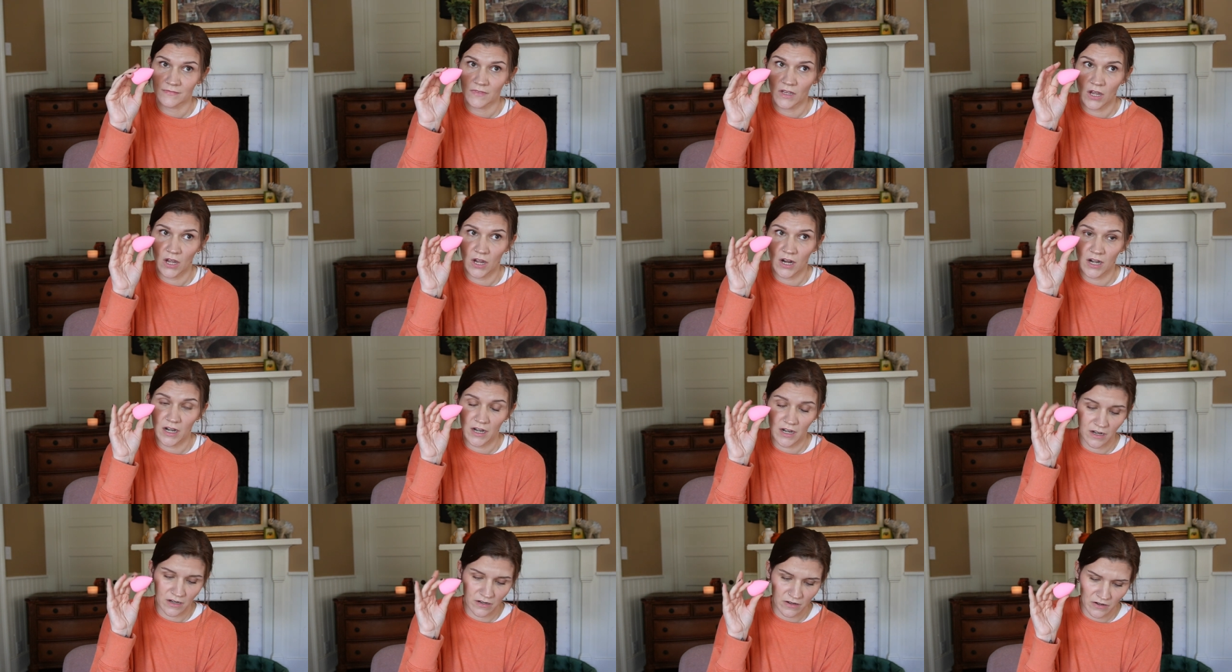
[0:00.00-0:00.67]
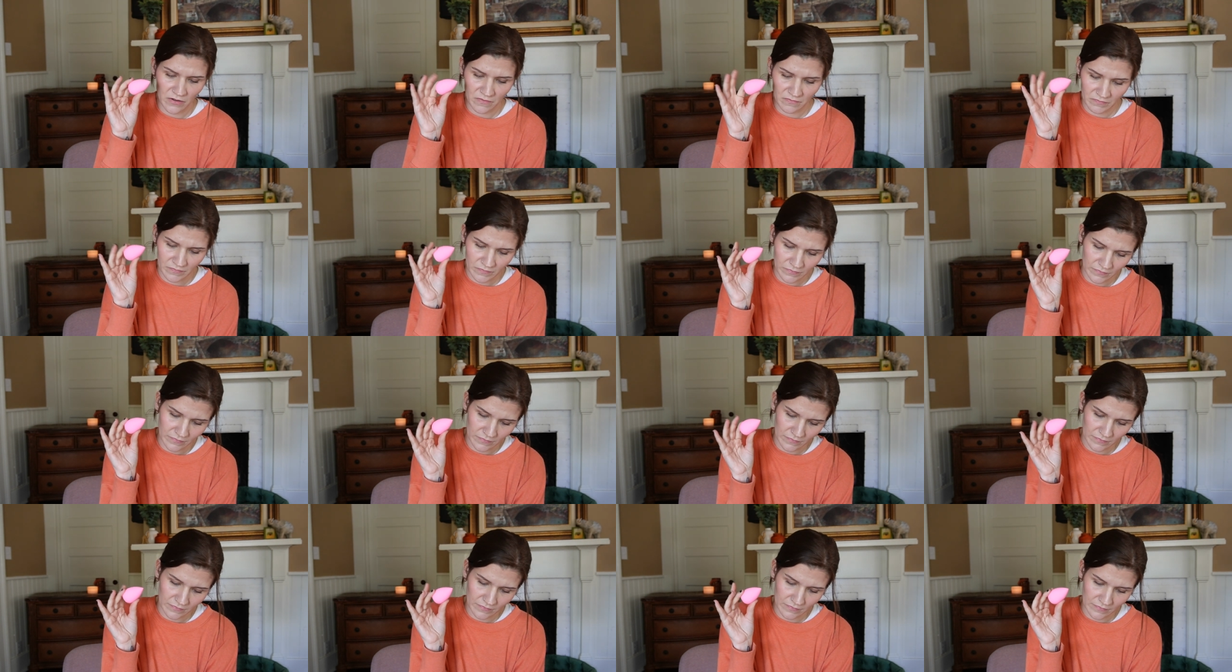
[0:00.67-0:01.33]
are
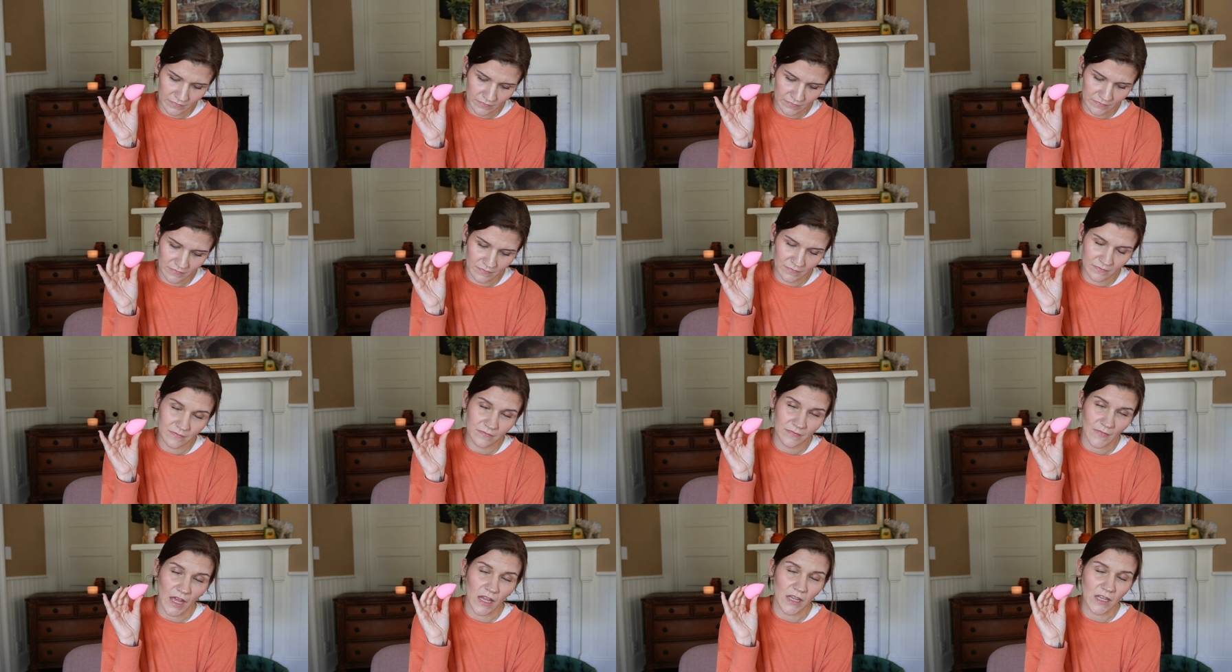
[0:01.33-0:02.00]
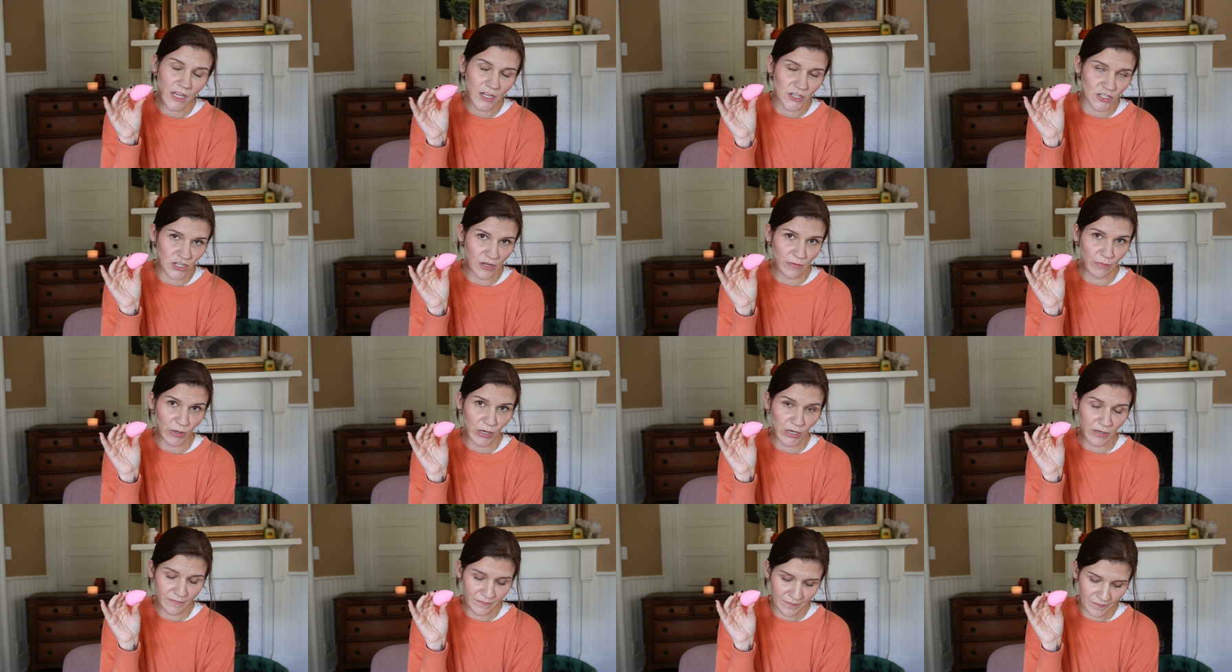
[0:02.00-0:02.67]
a lot
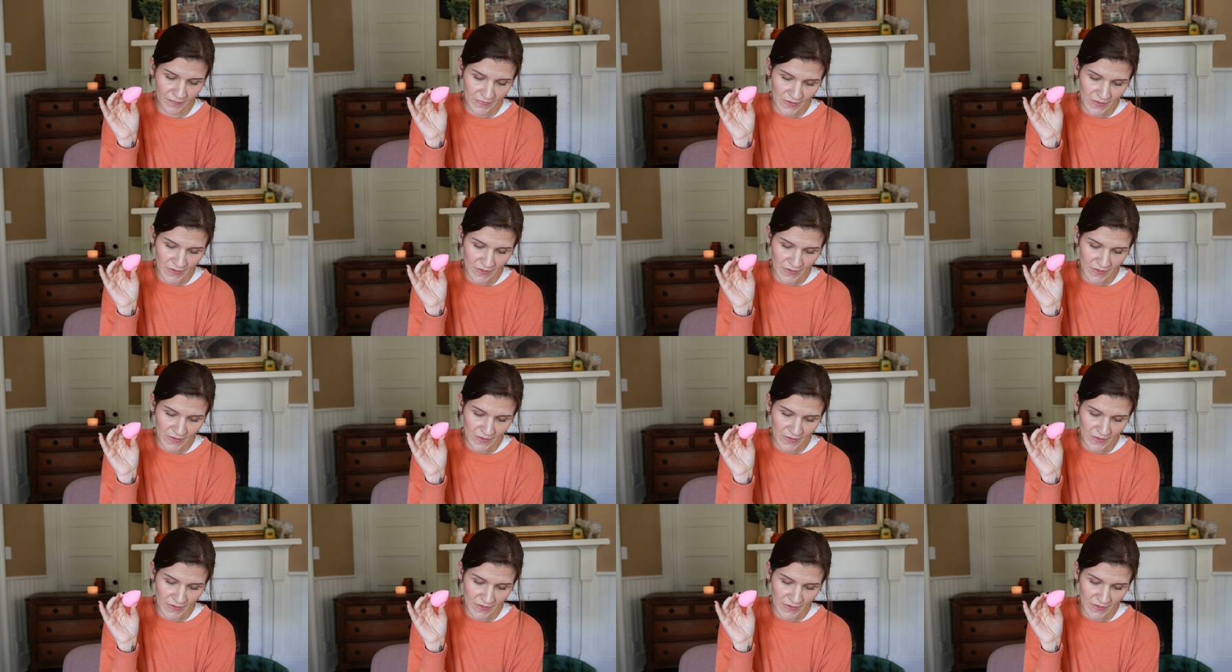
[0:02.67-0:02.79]
cheaper.